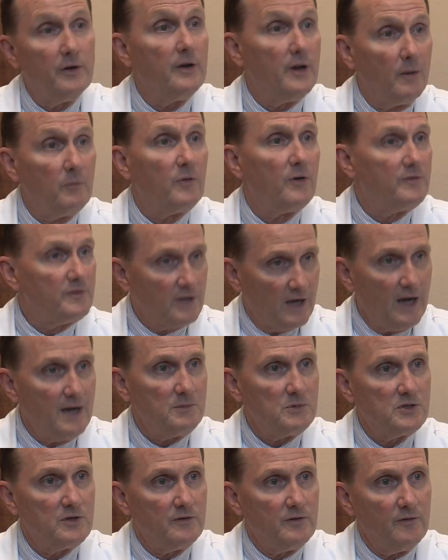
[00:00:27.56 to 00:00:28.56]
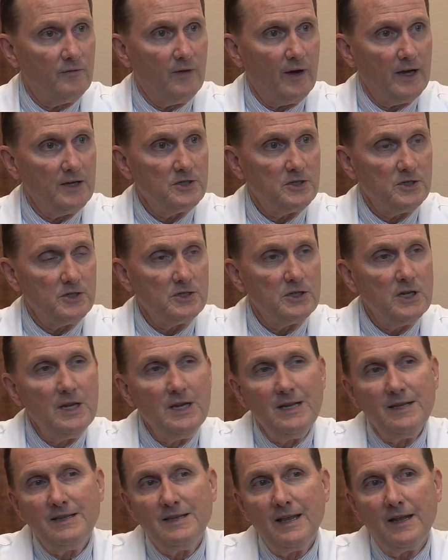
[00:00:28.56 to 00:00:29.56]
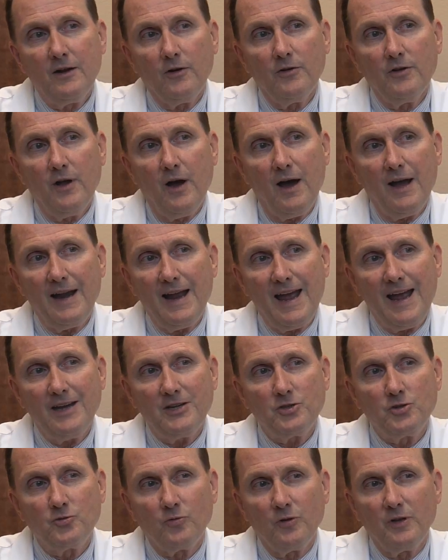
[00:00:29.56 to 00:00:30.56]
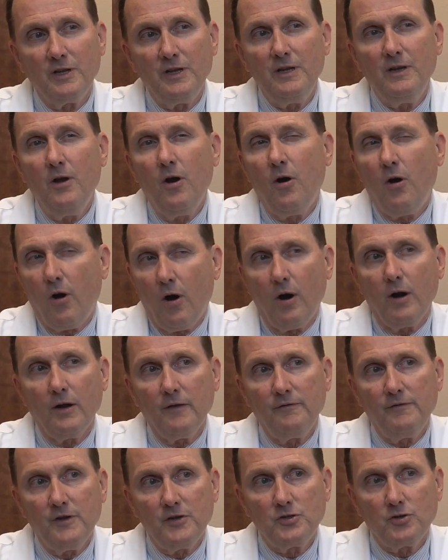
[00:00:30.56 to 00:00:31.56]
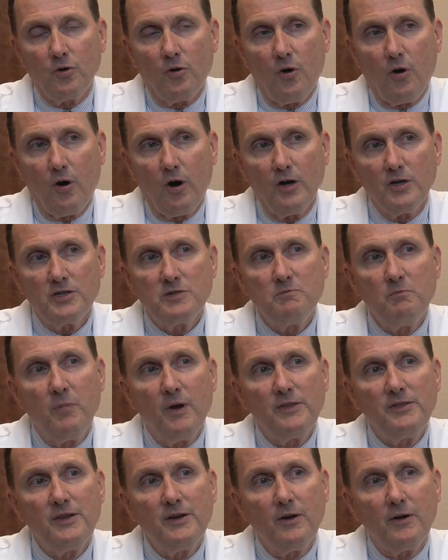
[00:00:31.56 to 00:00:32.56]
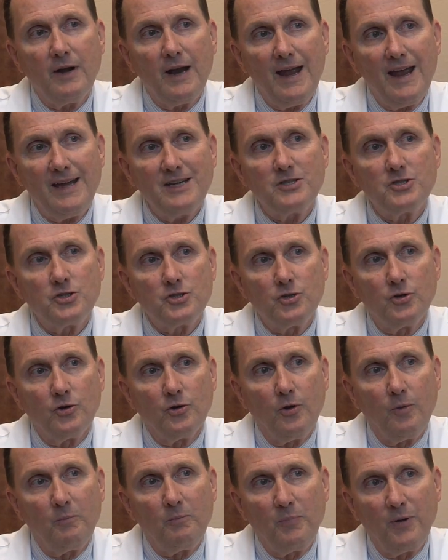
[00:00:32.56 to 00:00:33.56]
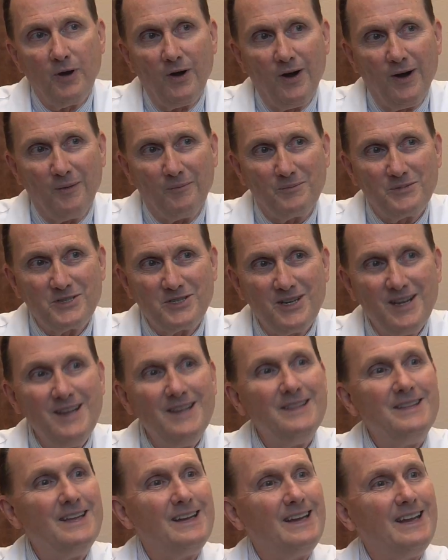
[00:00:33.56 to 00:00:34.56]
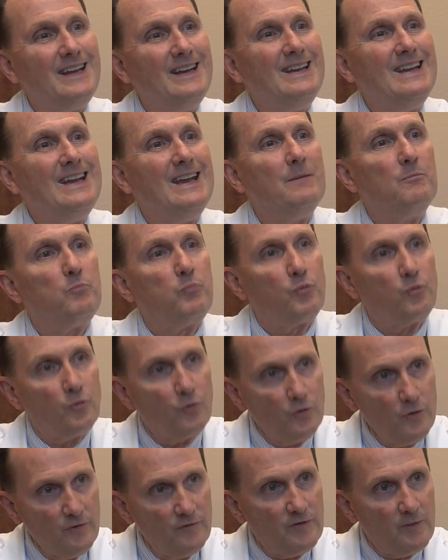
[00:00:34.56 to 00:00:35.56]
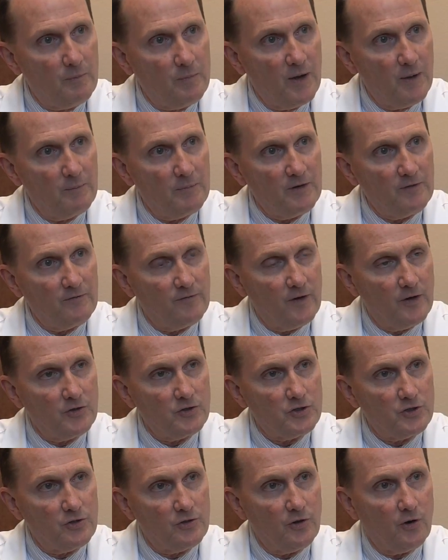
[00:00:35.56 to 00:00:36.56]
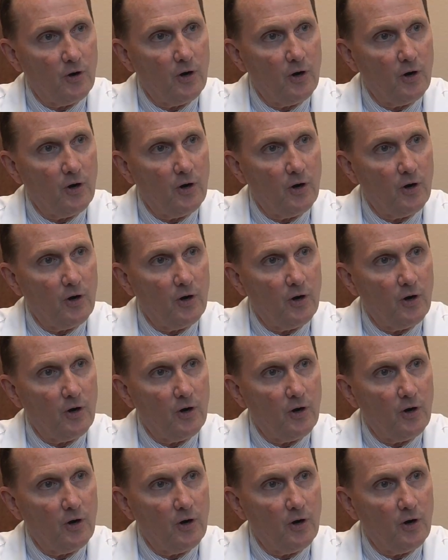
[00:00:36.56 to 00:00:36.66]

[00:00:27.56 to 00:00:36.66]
are a number of types of devices that are not actually artificial hearts, but they're external pumps that can improve the pumping function of the